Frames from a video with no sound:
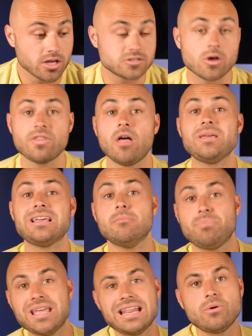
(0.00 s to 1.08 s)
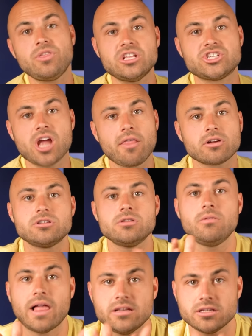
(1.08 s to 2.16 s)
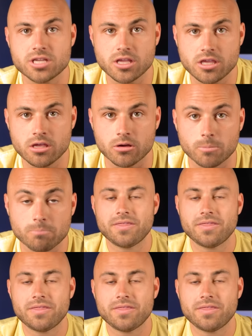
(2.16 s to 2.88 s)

So they'll be competing with each other to lend it to you.